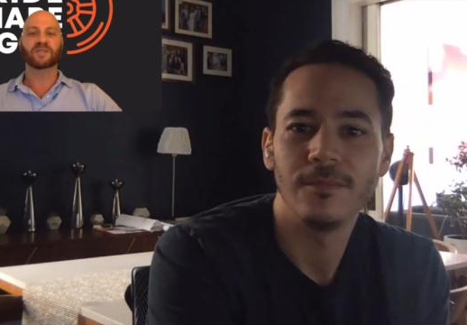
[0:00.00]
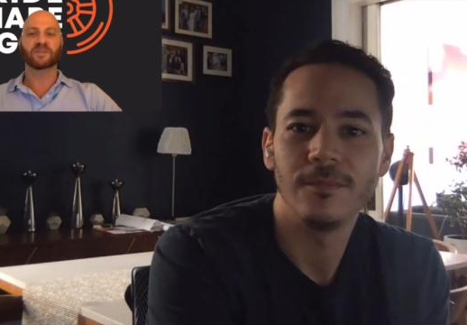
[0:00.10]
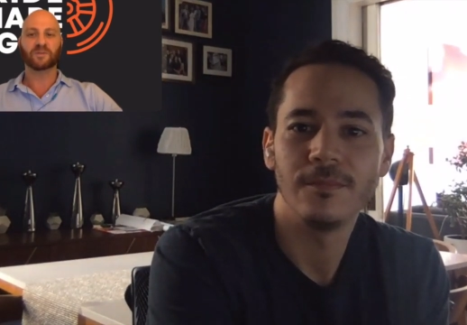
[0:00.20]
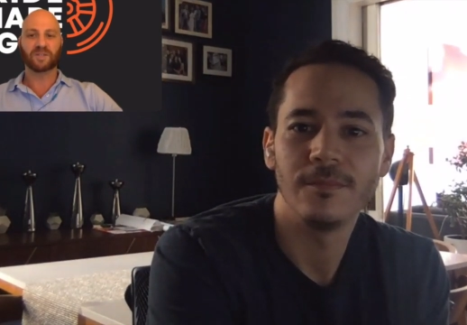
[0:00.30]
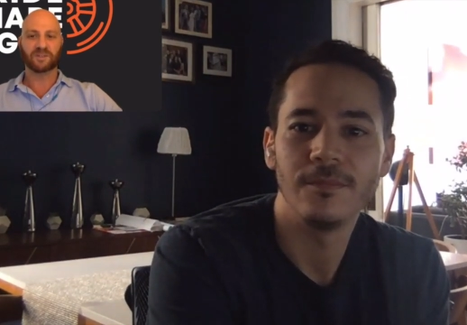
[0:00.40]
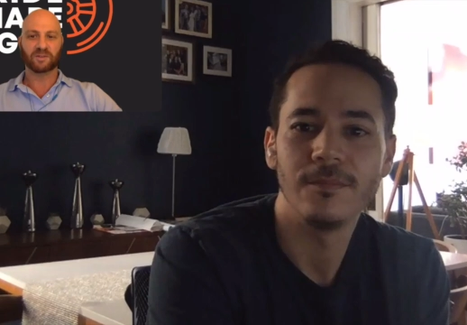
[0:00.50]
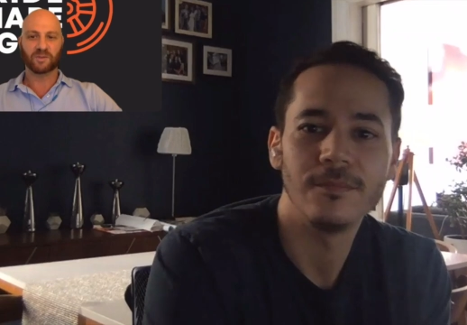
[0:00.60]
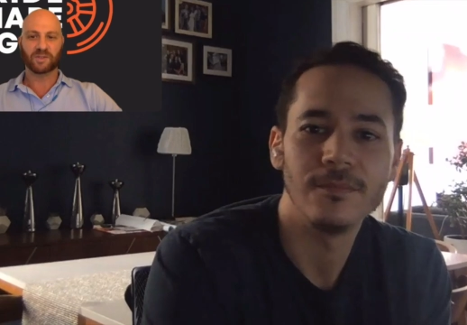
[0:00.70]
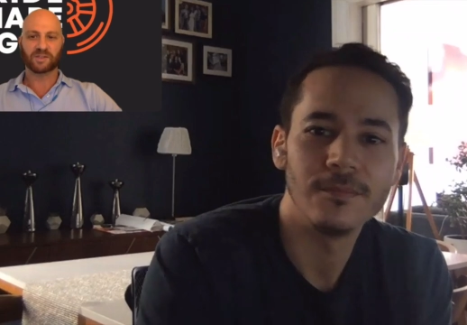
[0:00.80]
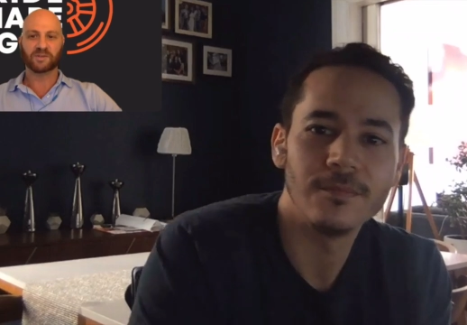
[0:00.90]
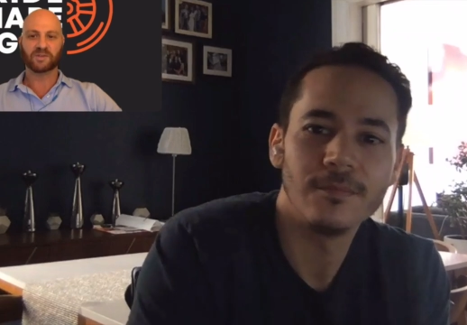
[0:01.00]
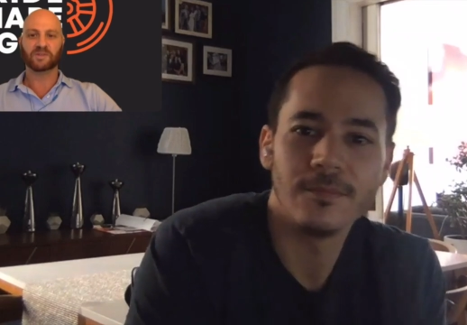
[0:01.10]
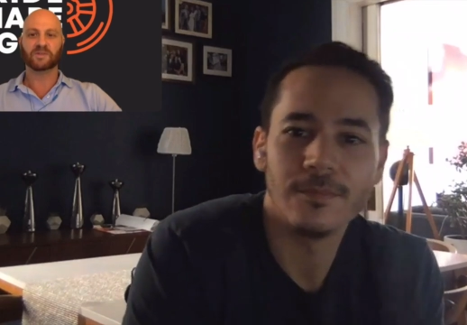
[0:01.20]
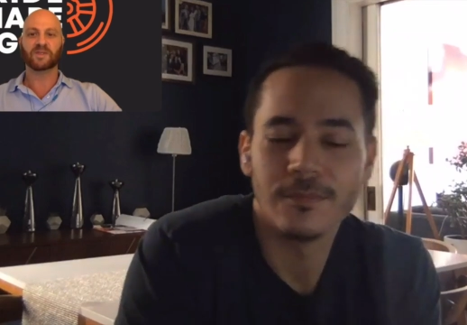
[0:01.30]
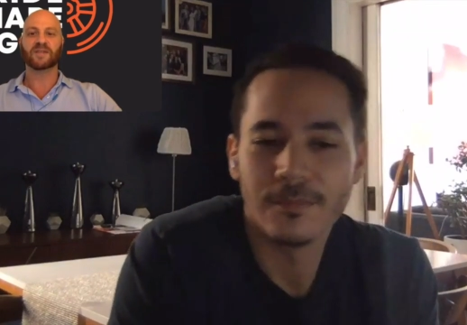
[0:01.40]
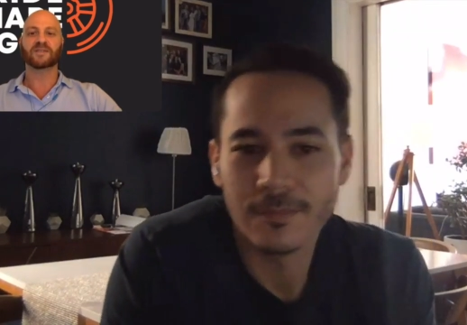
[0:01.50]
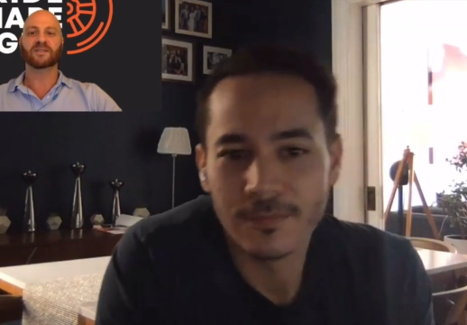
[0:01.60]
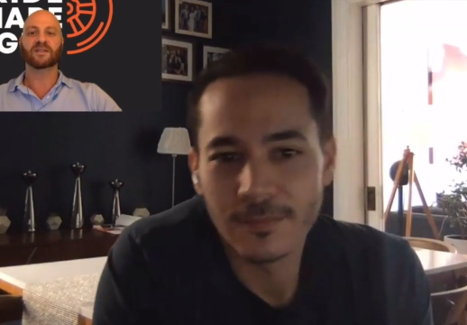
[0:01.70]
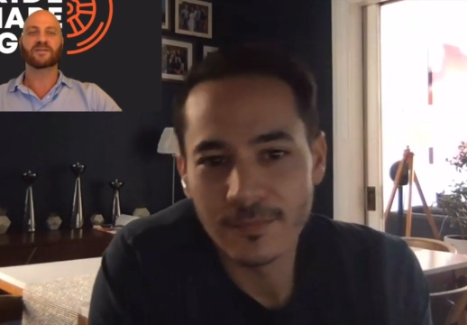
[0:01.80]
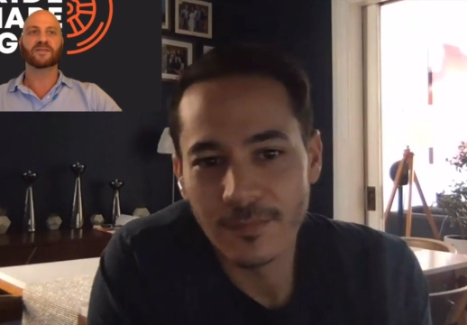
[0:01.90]
Speaker 1: Then you moved out to the West Coast in two thousand
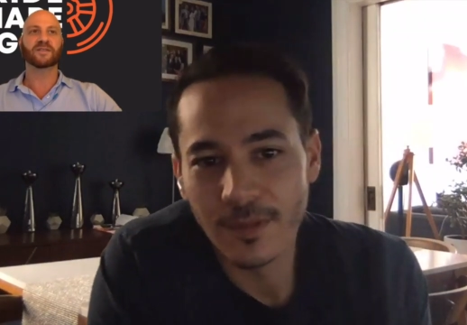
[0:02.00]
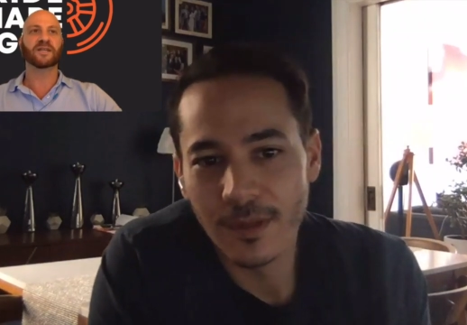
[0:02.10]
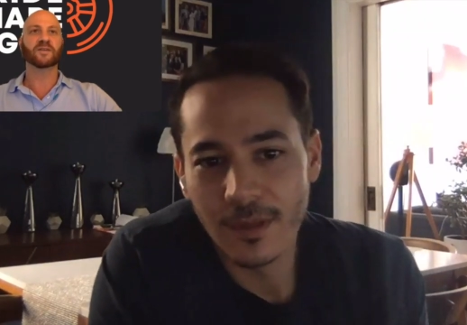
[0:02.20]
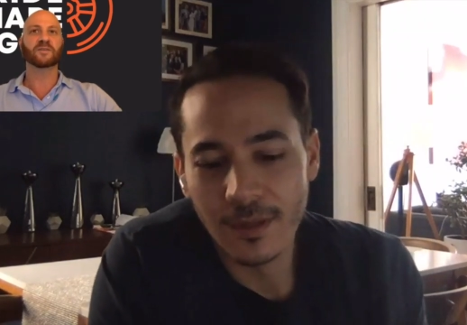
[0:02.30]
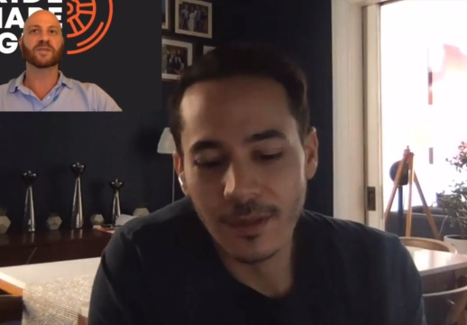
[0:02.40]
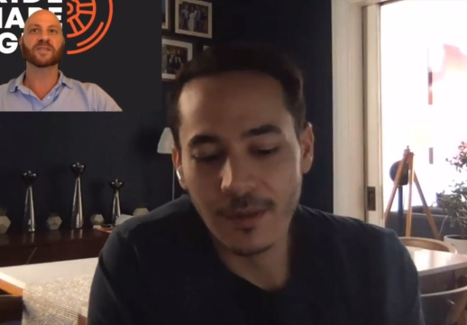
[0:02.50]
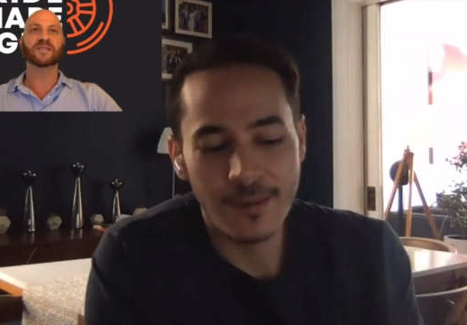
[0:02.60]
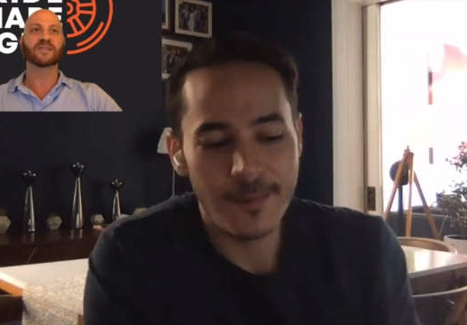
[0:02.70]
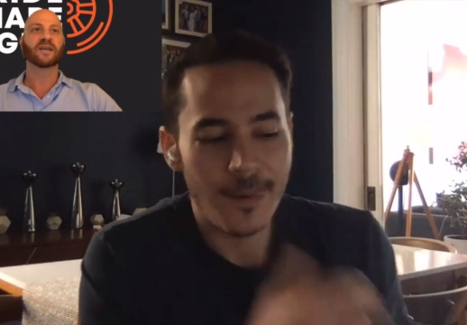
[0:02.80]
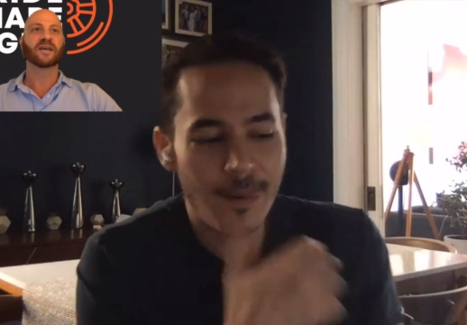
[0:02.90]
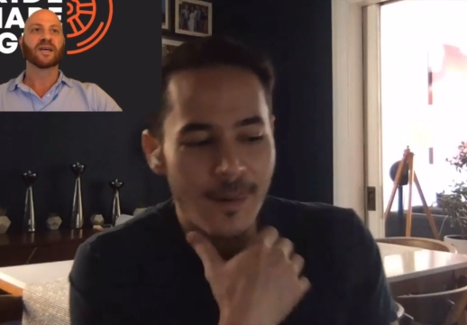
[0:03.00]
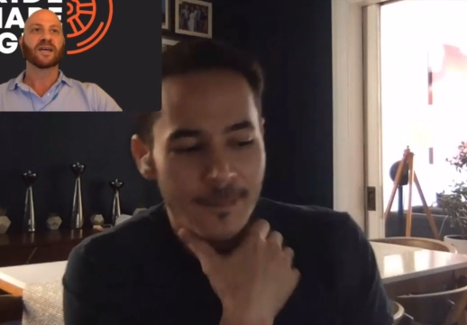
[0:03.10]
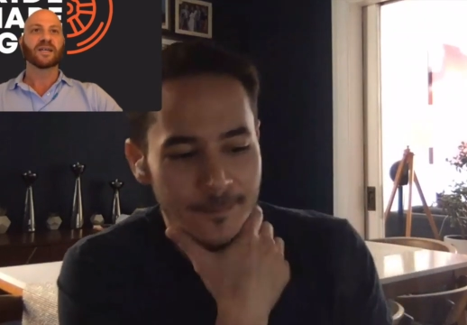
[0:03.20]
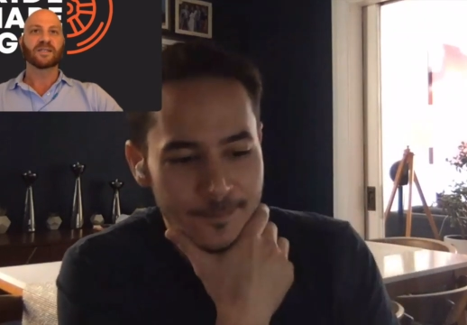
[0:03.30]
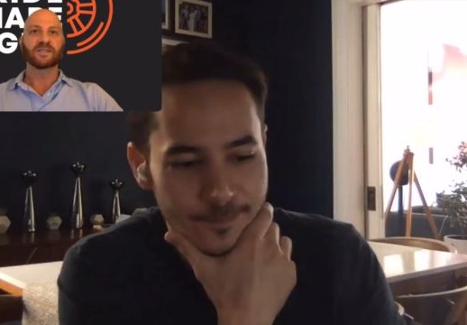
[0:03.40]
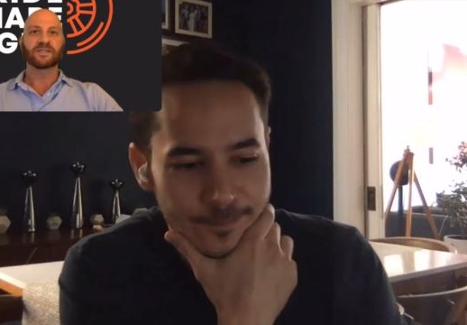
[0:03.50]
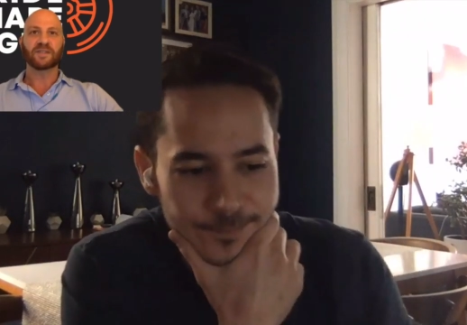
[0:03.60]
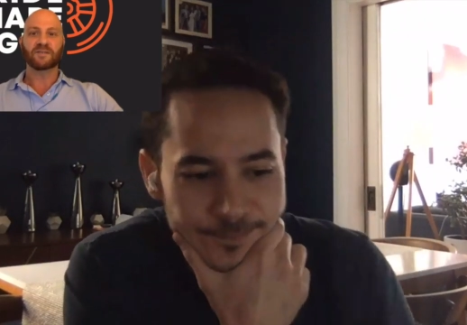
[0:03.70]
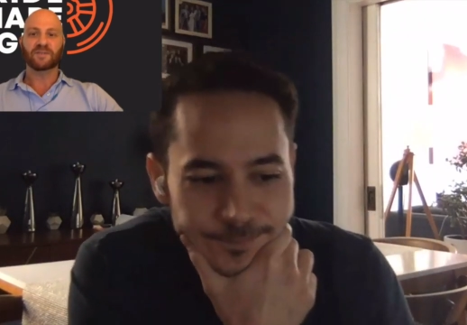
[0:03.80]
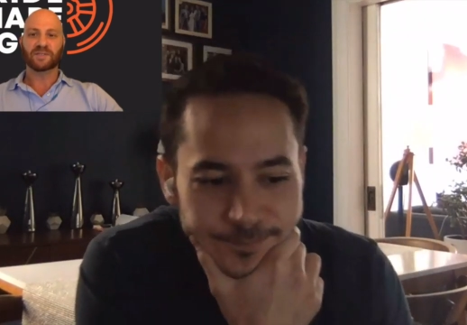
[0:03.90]
eleven, and now you're based in
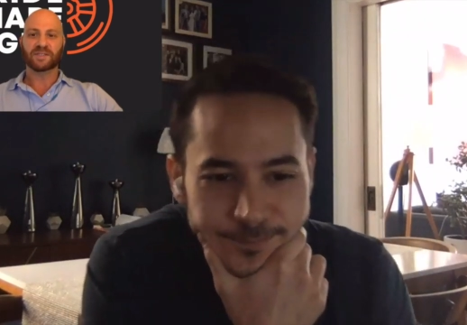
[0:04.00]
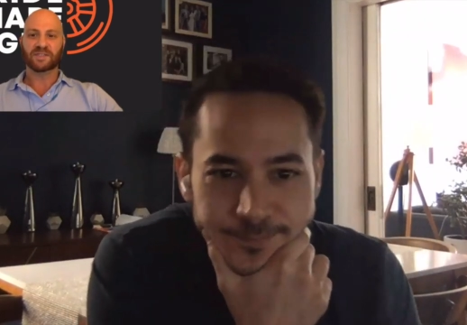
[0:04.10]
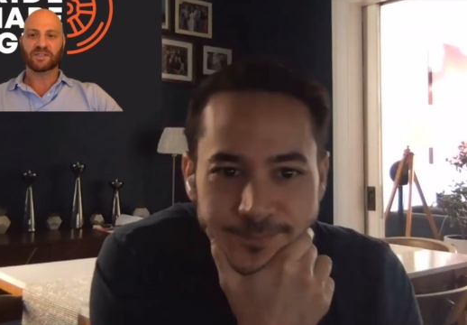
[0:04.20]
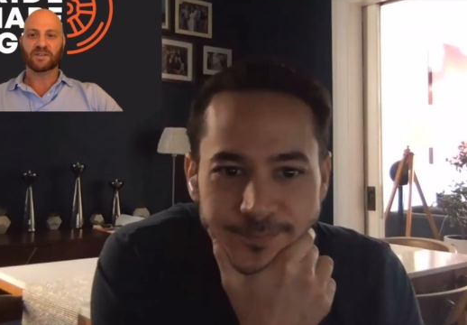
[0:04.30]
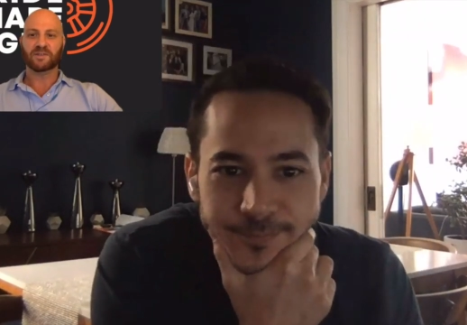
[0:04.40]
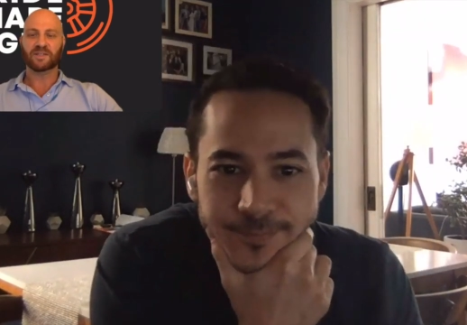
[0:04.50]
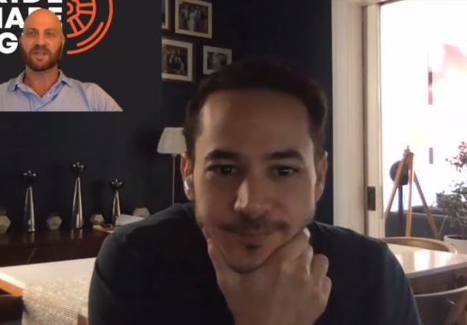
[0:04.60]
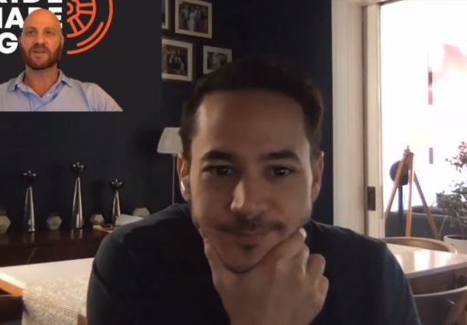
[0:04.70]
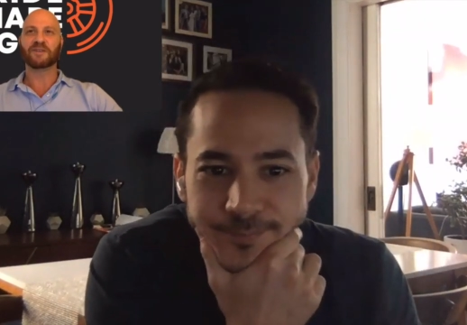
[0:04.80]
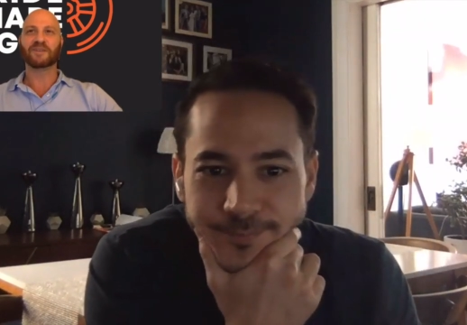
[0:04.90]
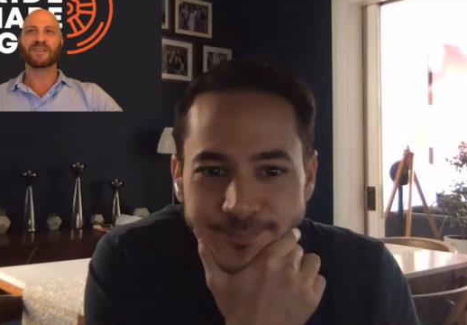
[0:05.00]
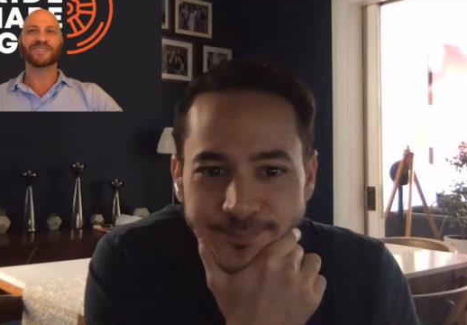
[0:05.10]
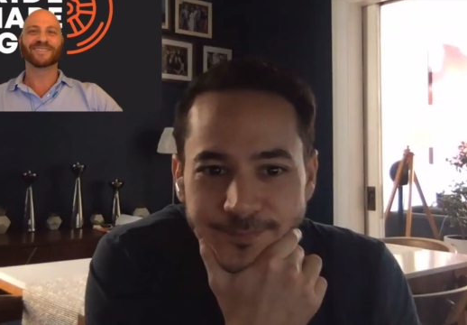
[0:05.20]
San Francisco. Did I get all that right?